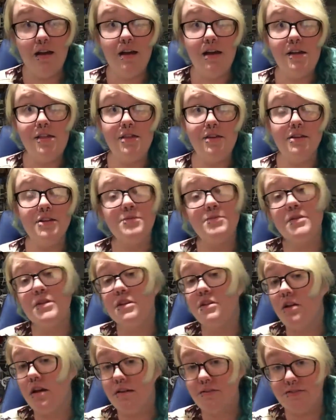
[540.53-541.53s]
There's been a
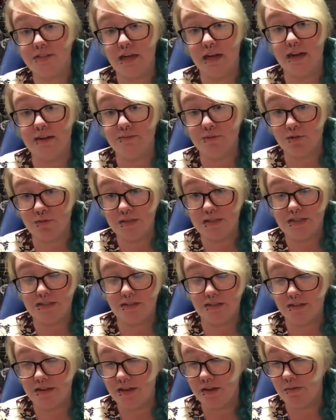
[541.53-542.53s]
lot of times
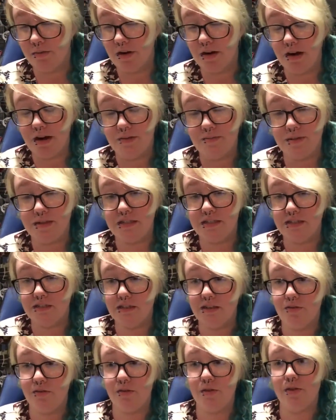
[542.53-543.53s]
recently where I've been
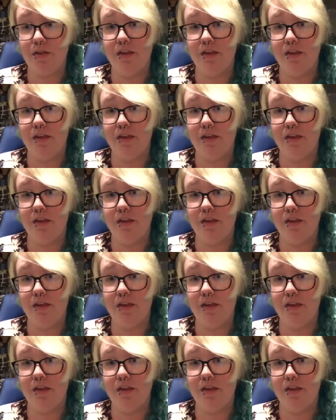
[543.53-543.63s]
dealing with,